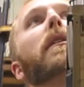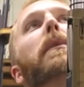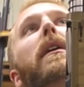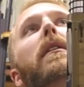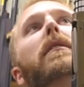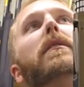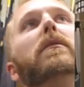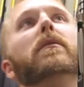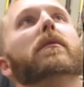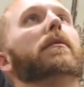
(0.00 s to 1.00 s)
come in
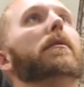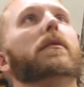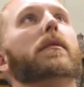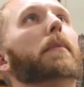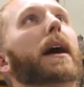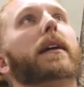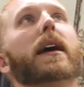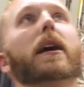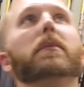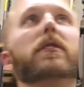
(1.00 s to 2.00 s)
and mag
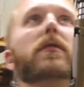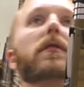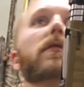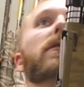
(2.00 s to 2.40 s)
cap, it's just,